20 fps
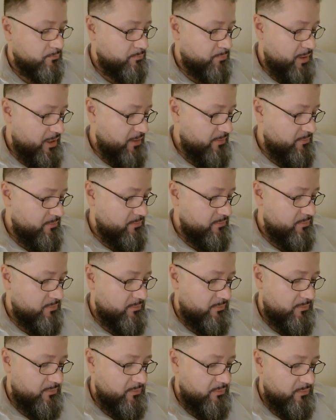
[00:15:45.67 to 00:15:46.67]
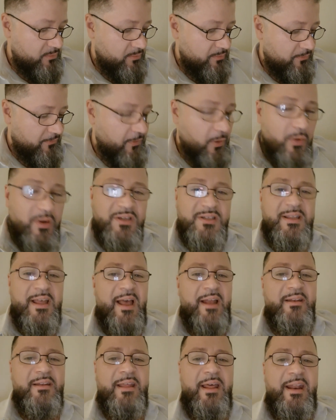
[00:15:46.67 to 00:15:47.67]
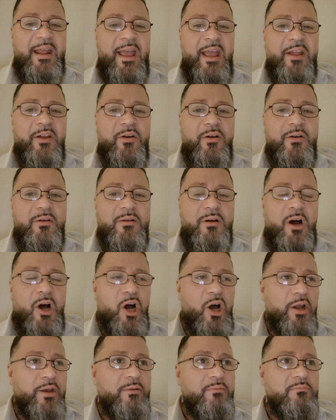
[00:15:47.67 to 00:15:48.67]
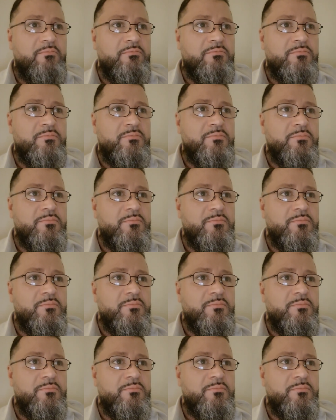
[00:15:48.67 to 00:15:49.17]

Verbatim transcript: But focus that anger on